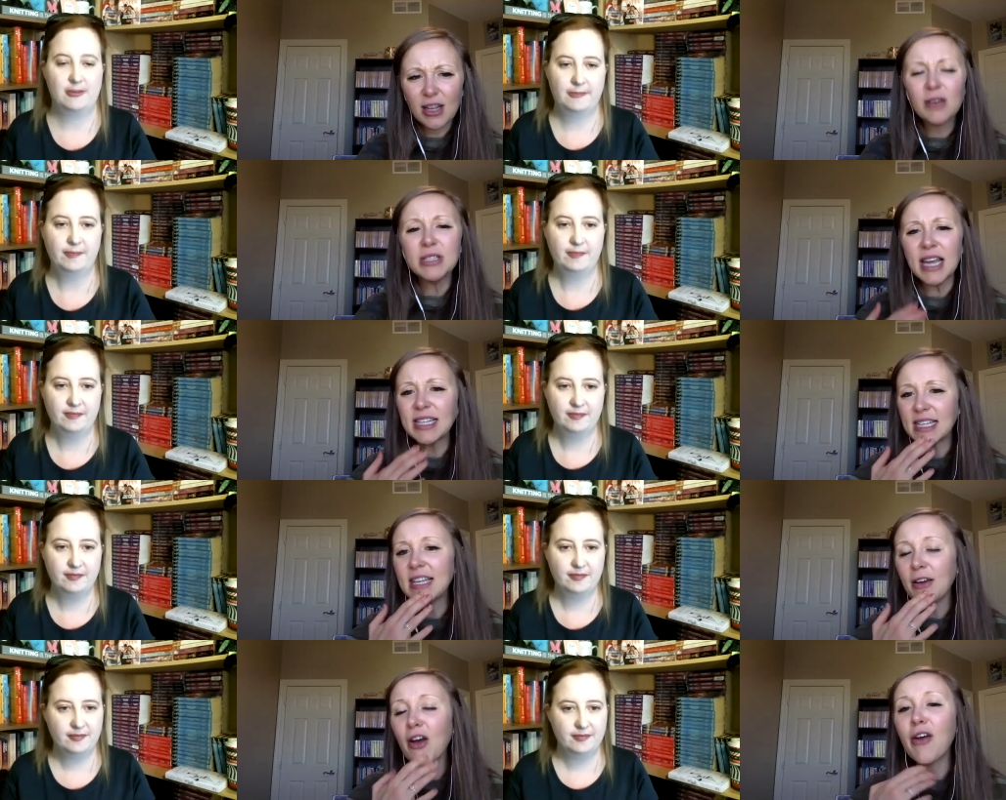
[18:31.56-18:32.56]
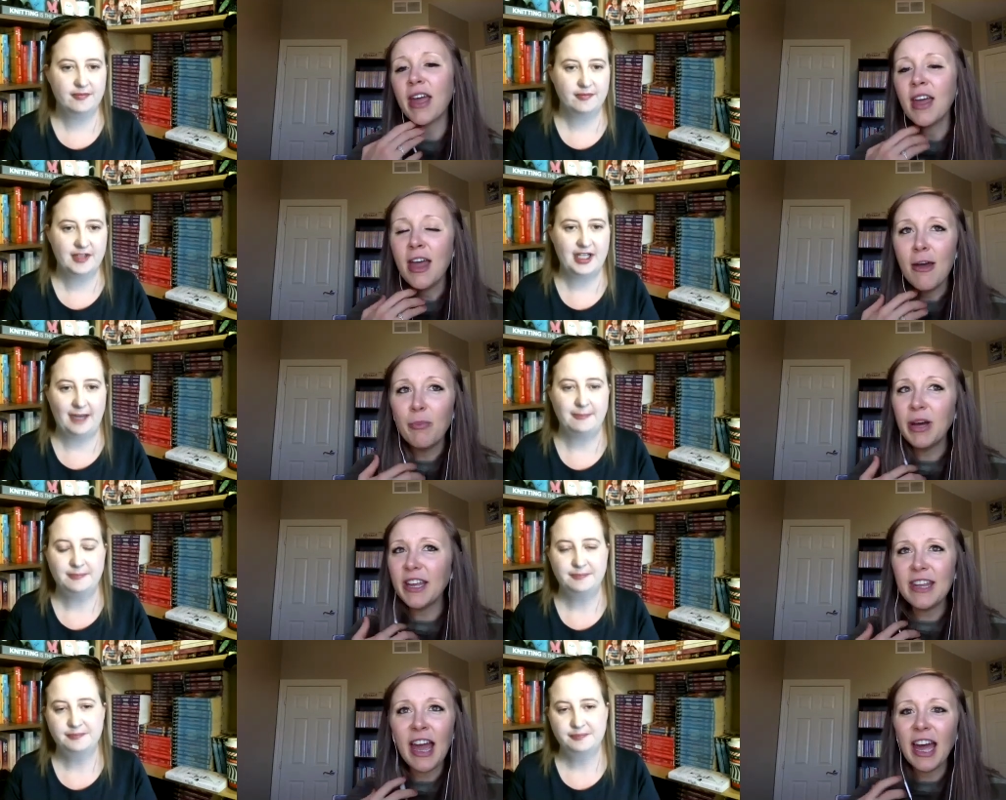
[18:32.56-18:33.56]
Speaker 1: It was 19. Okay. Yeah.
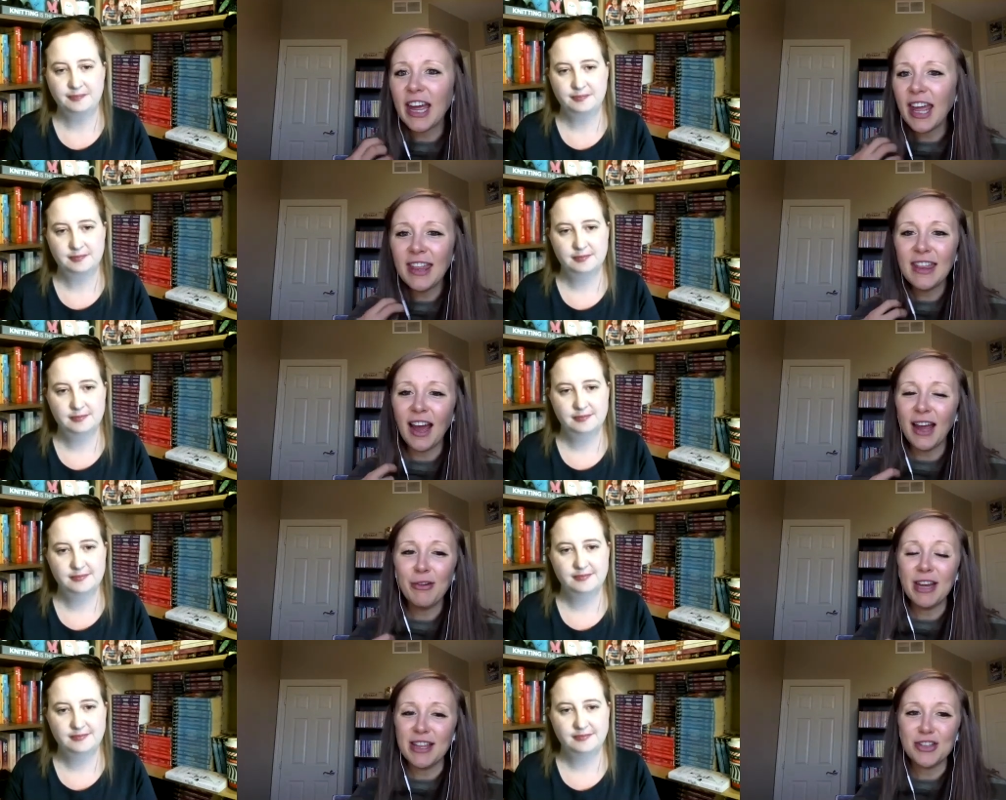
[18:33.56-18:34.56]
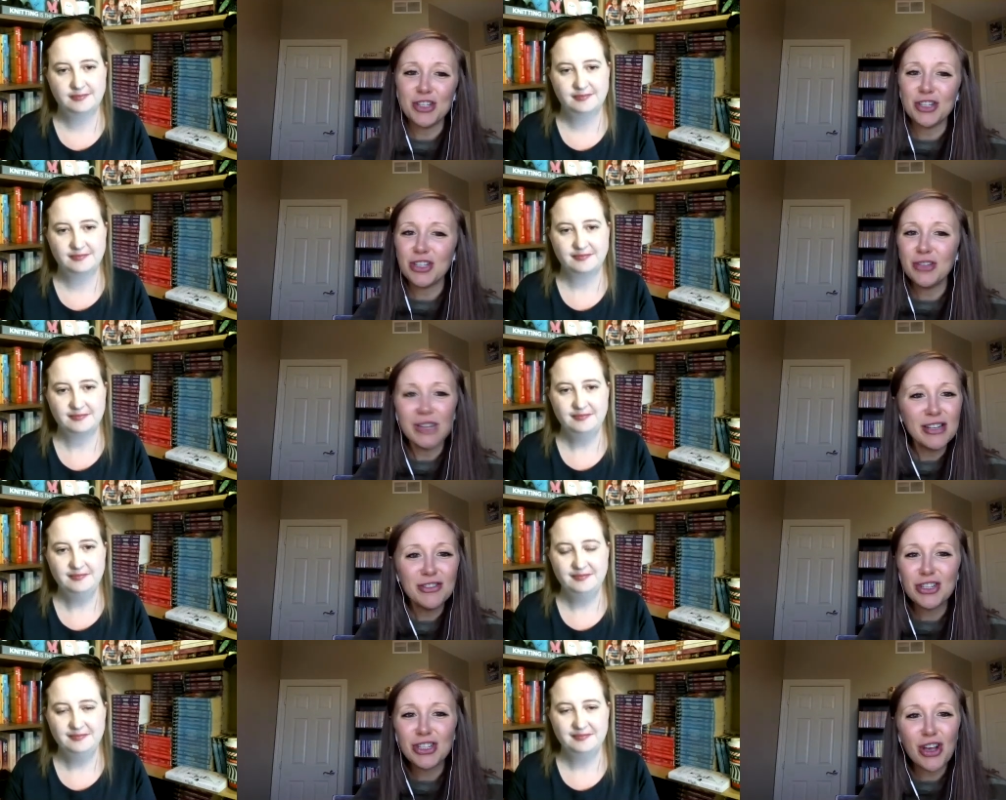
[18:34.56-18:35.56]
But yeah, and I read it this year too, and it
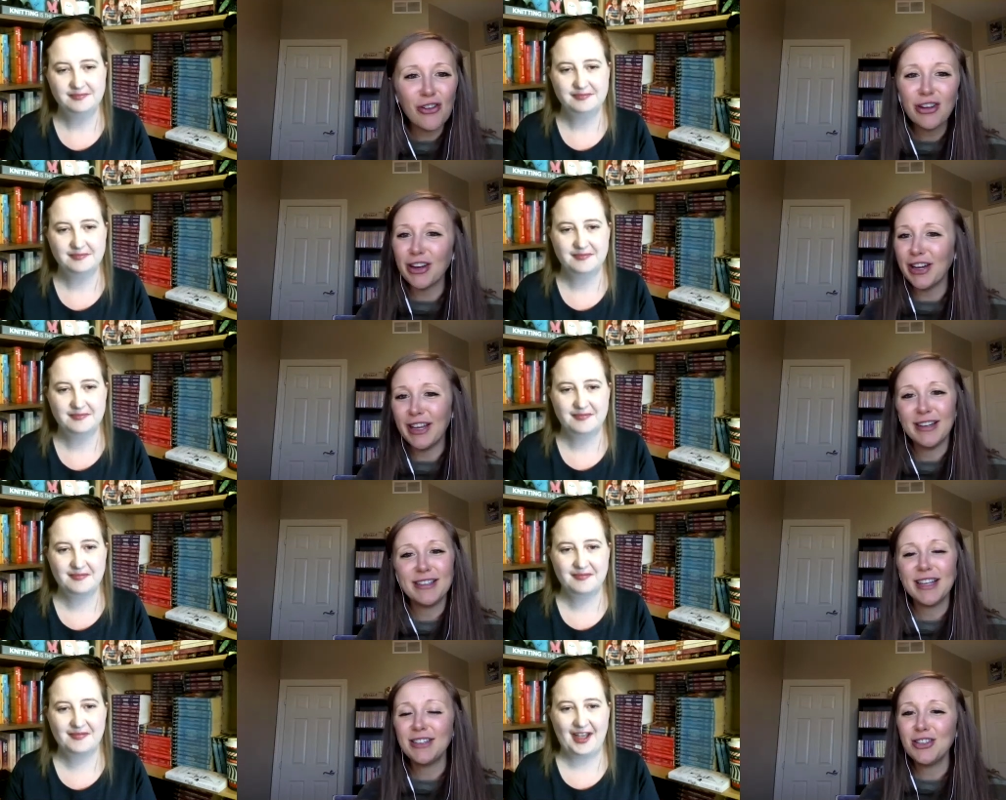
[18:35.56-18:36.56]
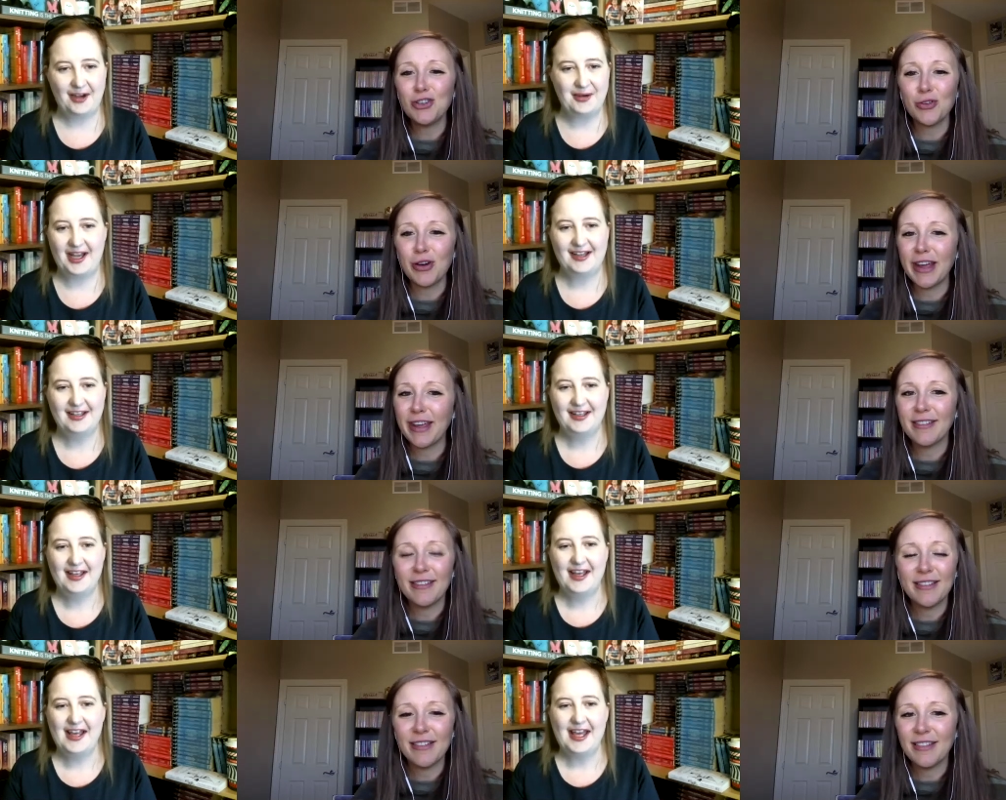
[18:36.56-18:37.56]
was just so good. Such a oh, joy. Yeah.
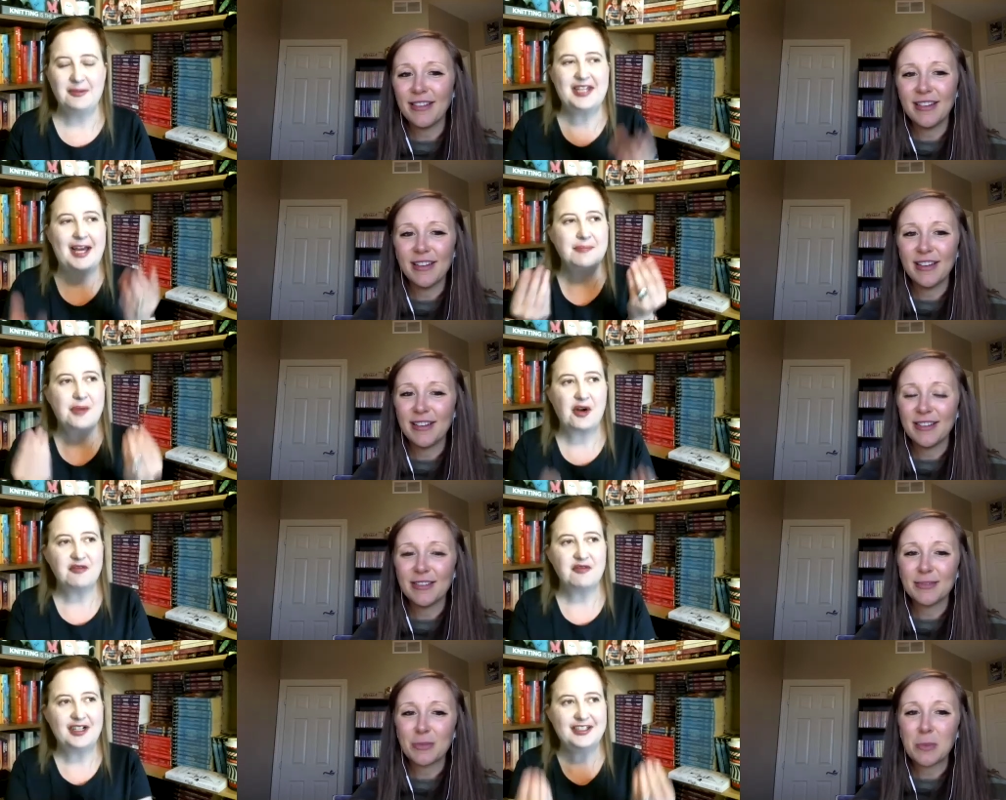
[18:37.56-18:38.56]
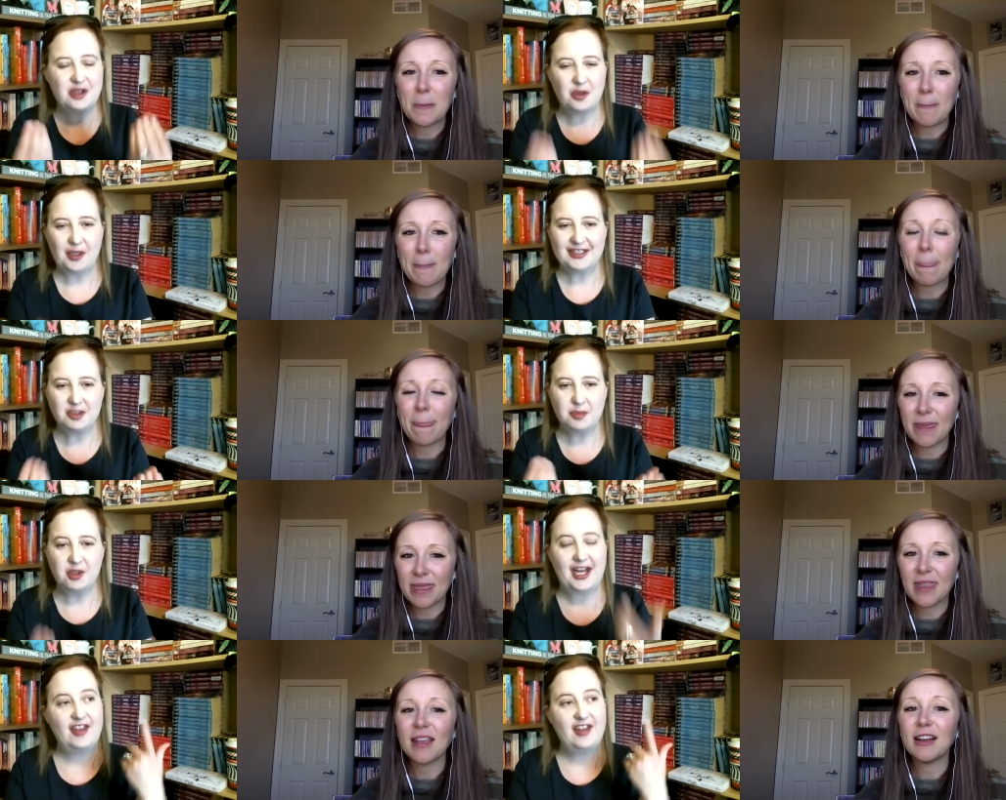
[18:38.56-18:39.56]
Speaker 2: It was that perfect, quick little
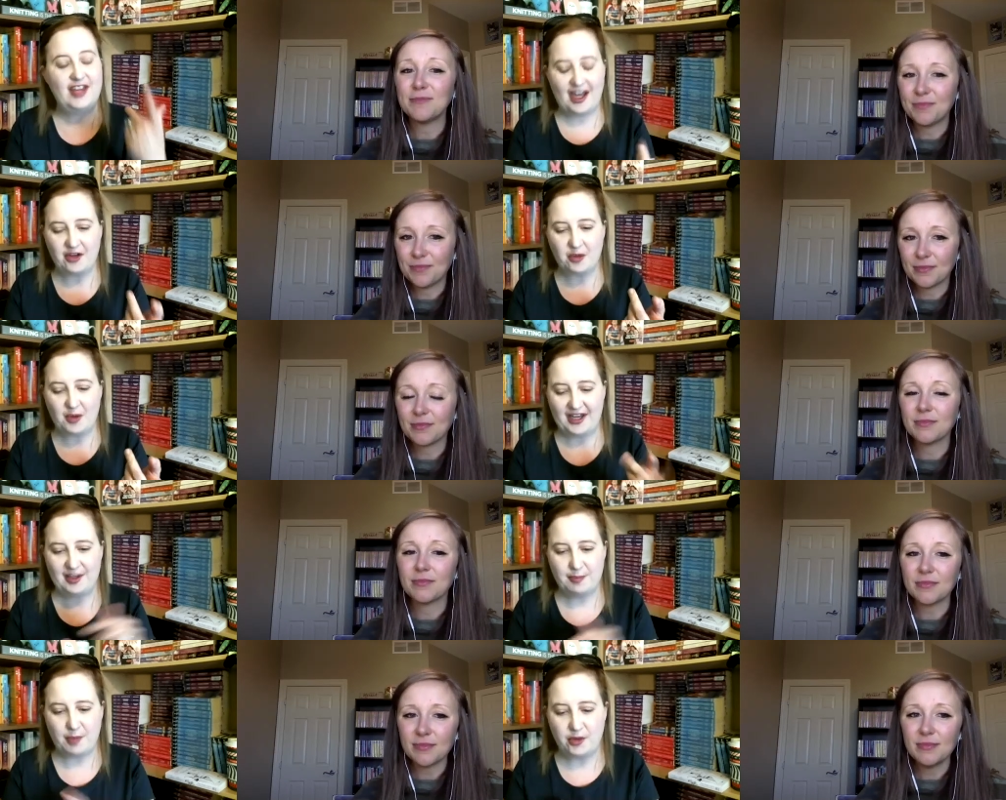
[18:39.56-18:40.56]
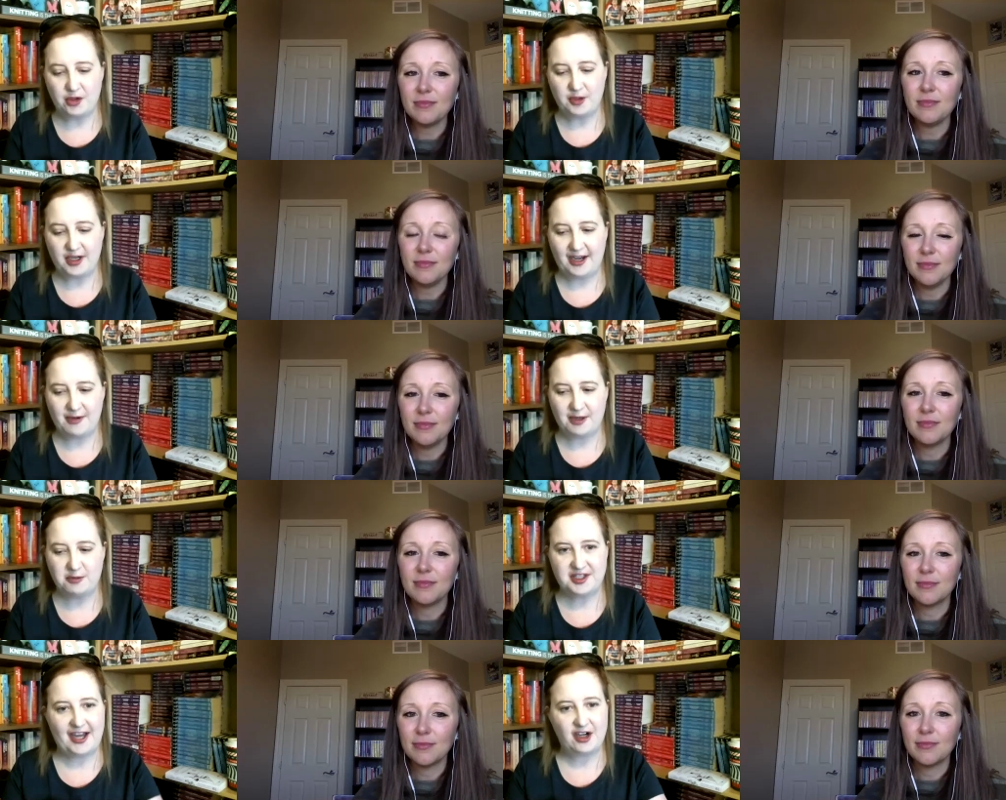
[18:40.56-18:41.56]
book. And then the other one I think both you and I read
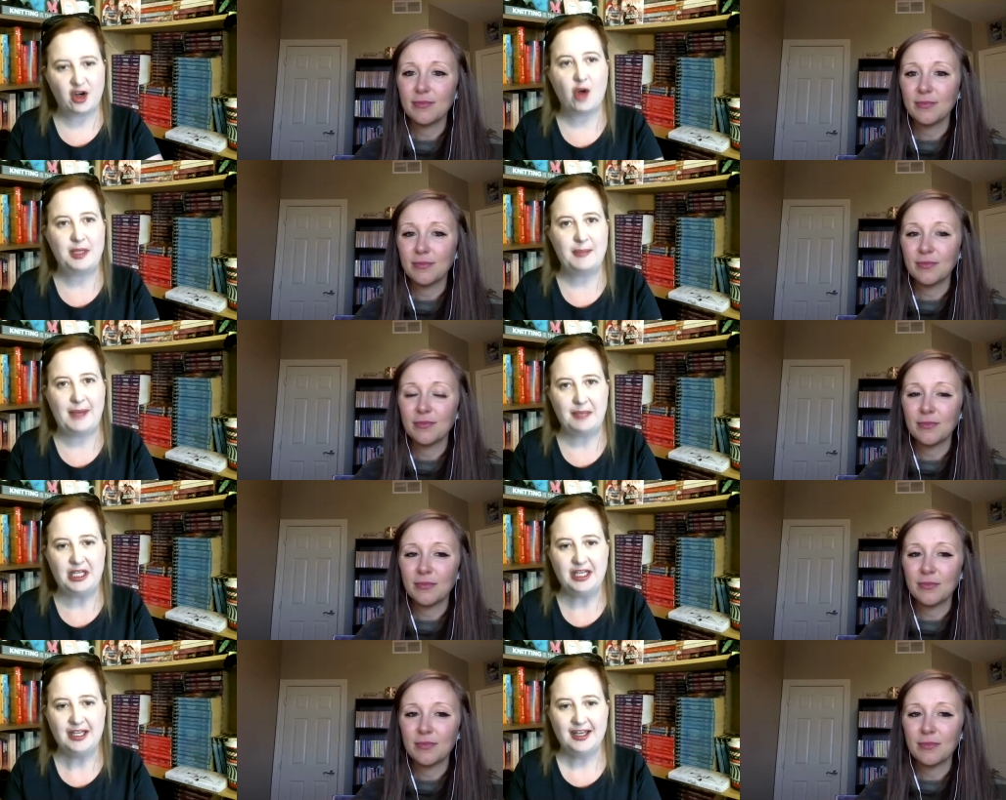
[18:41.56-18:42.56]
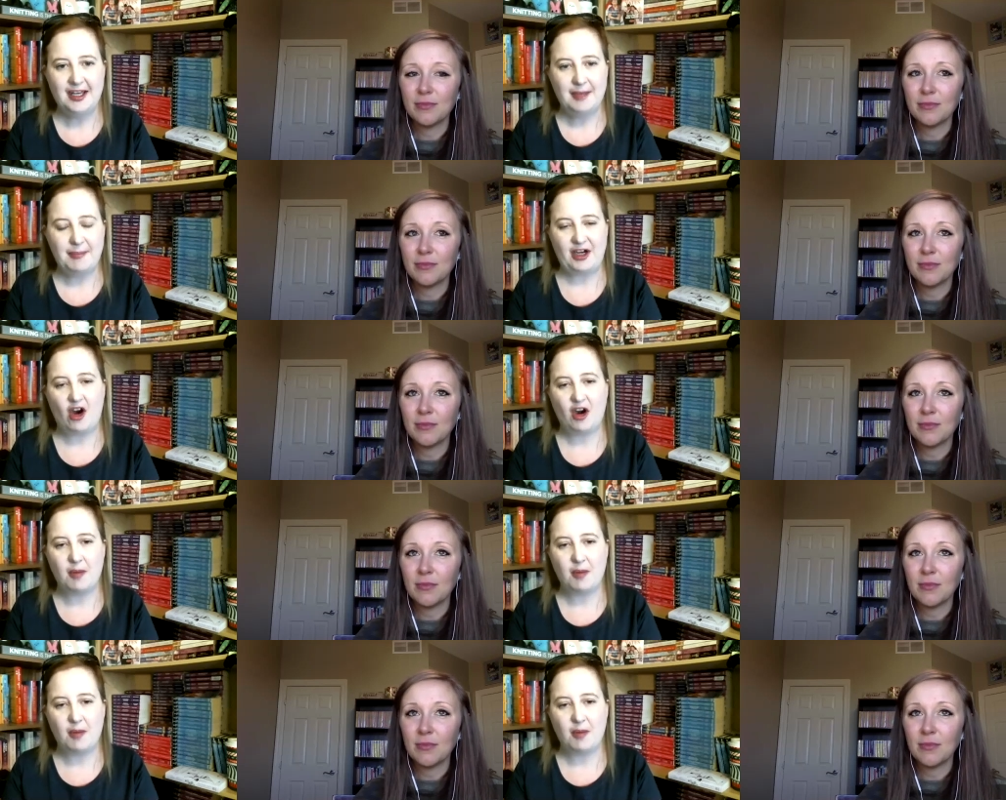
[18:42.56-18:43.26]
was that Call Me Maybe by Cara